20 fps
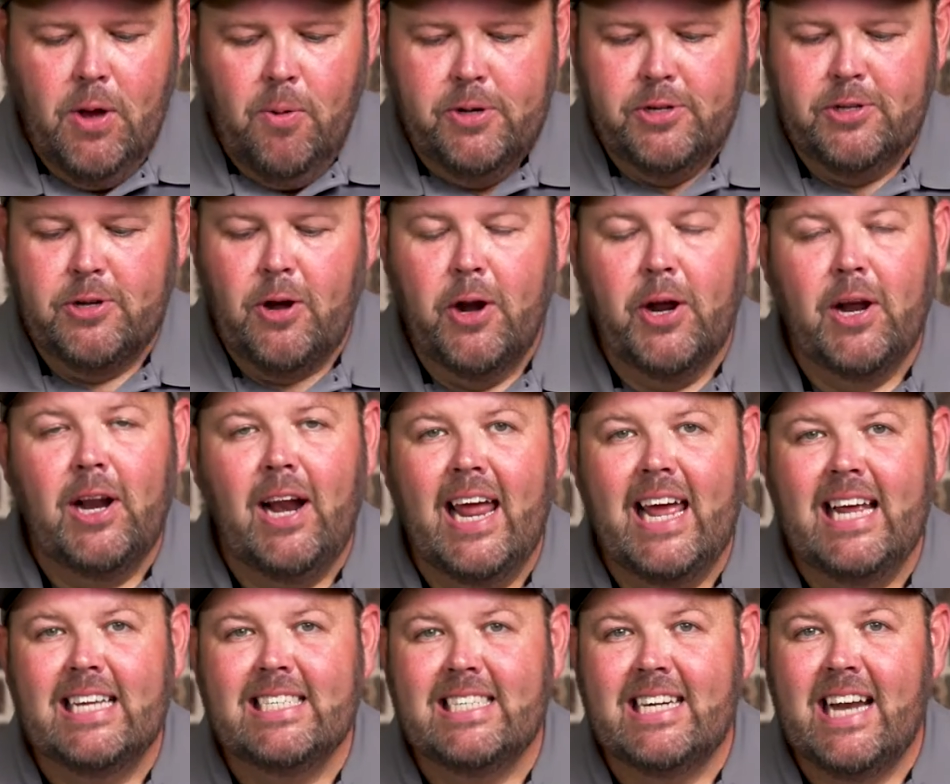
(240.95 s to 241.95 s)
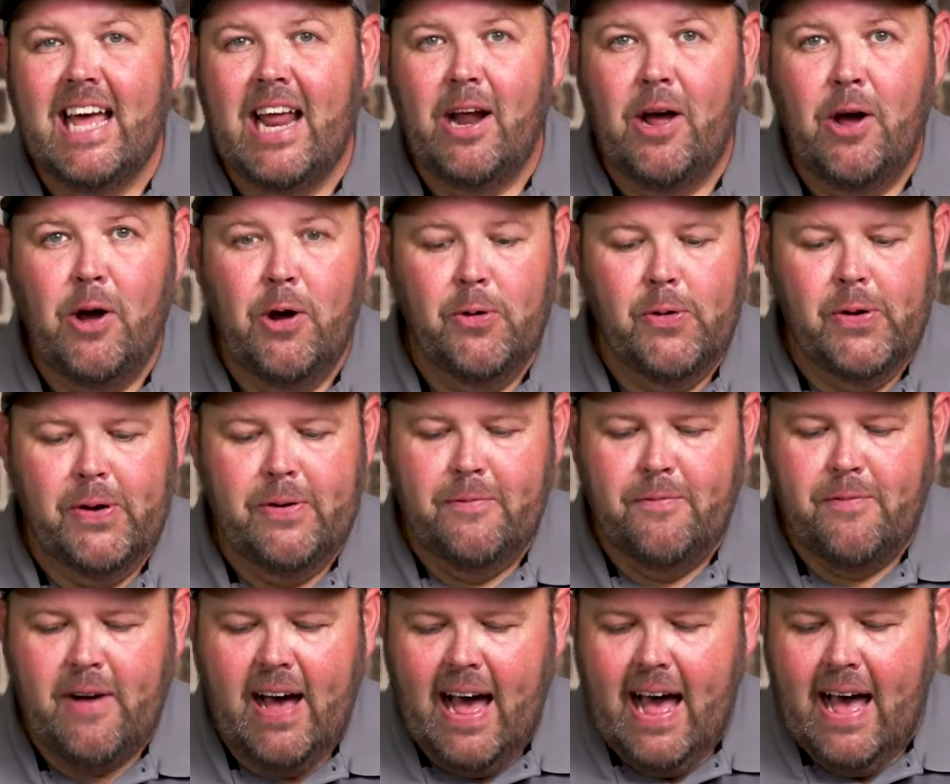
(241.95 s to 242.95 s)
We started glazing it at
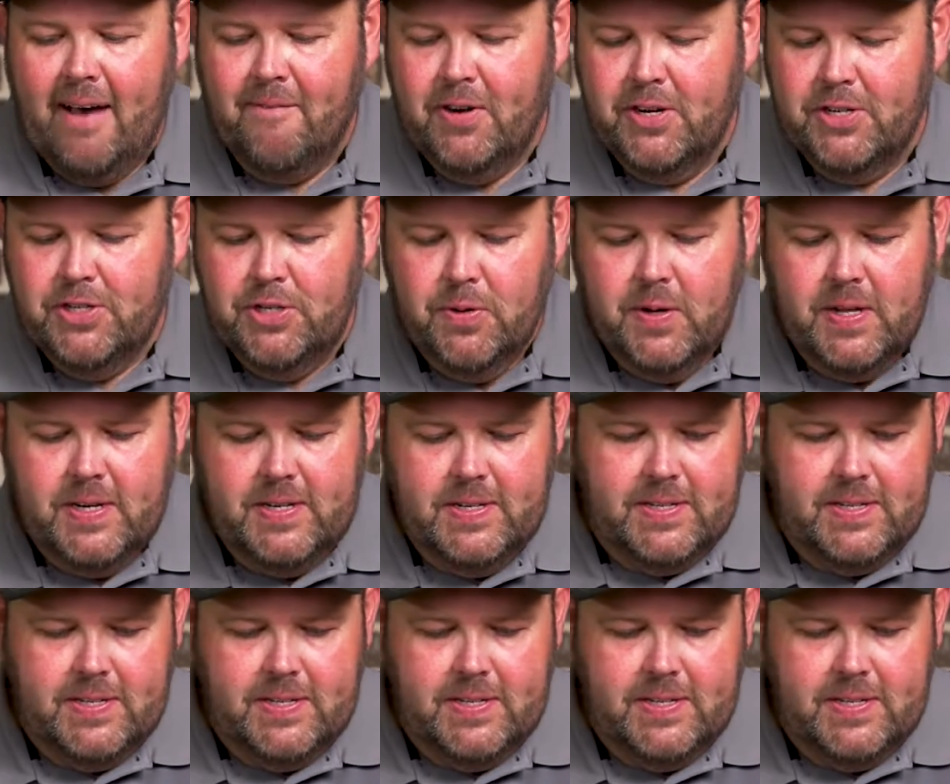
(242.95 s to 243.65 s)
105, and as you can